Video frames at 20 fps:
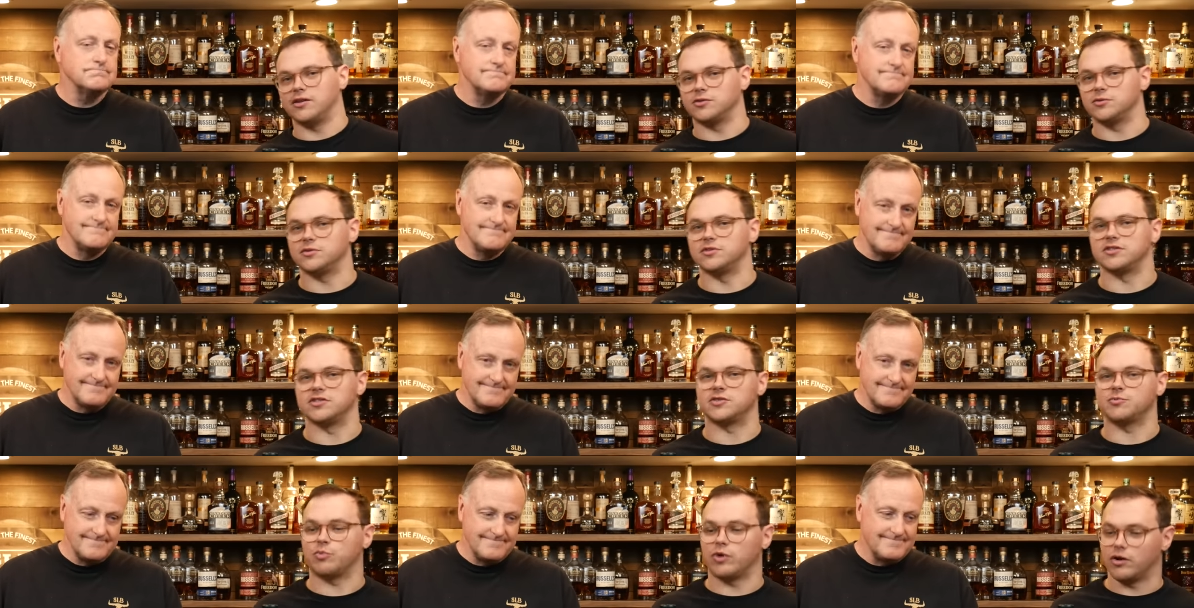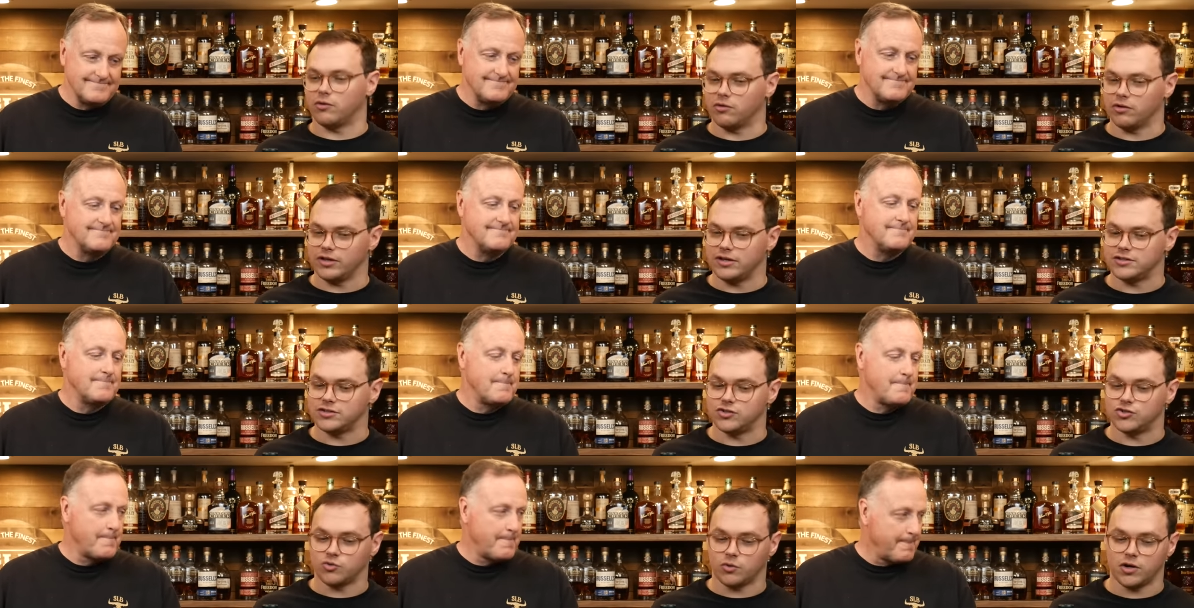Speaker 1: This was the spring
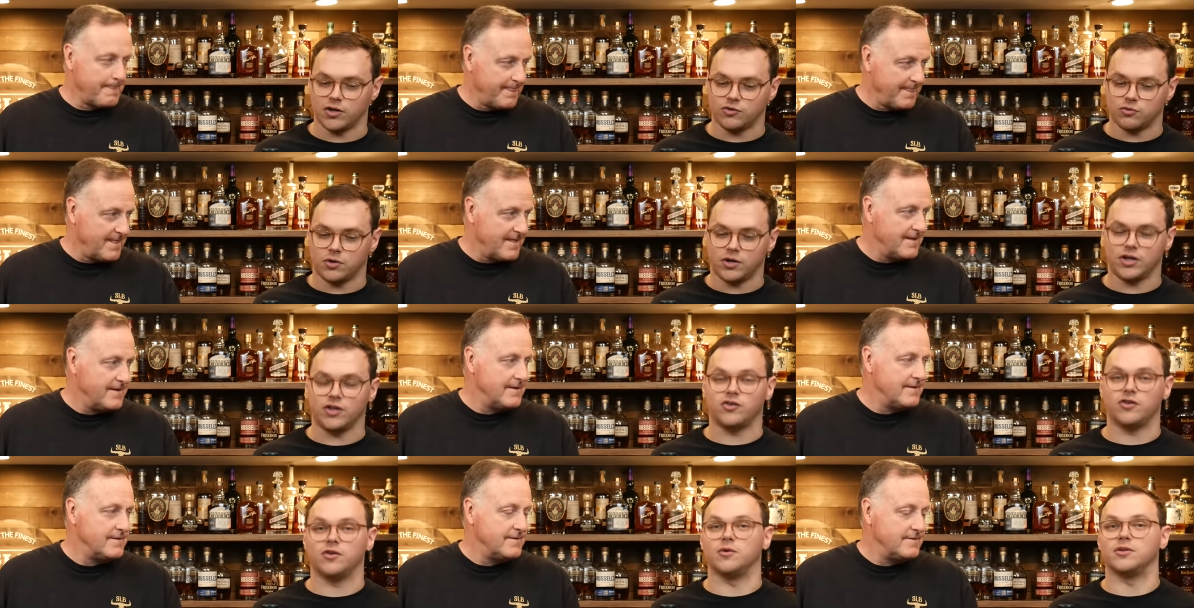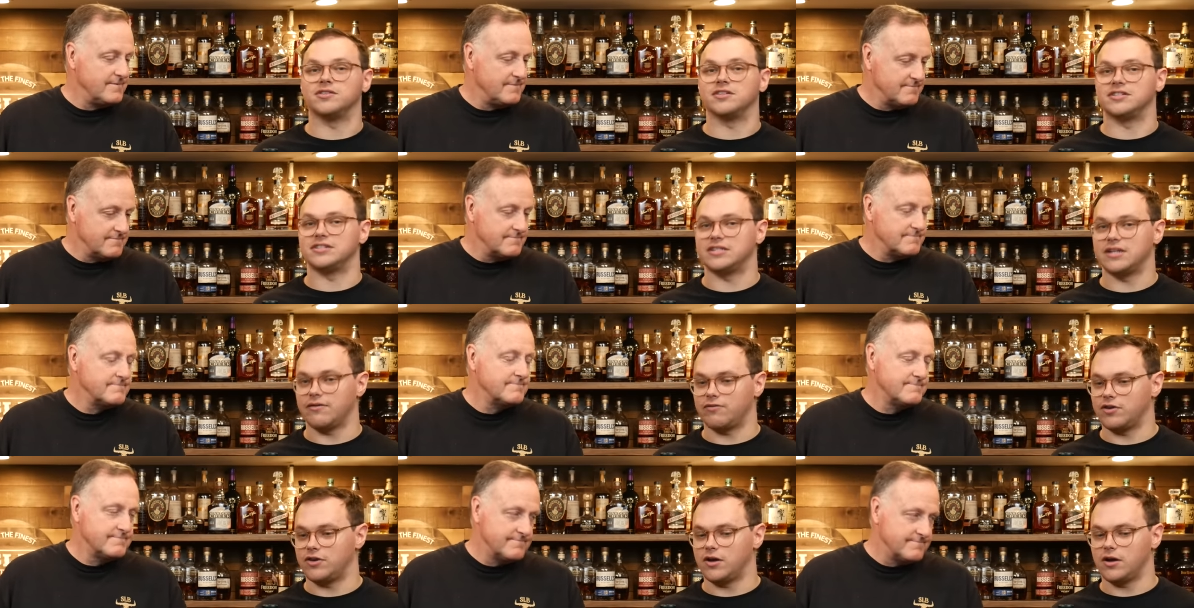release of 2022. It's a
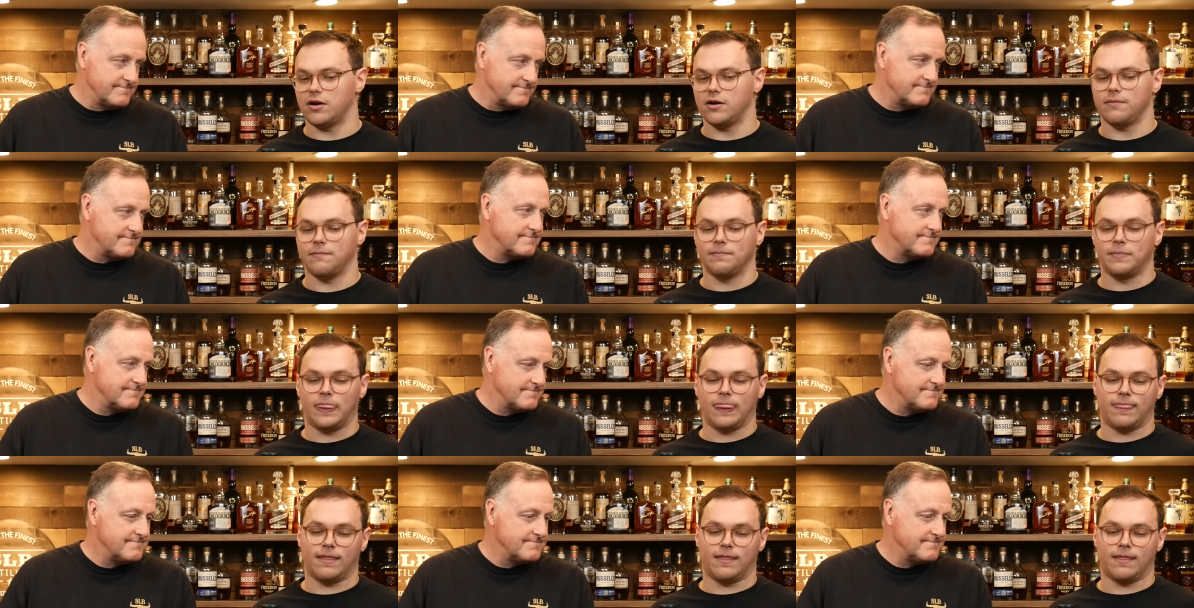seven year.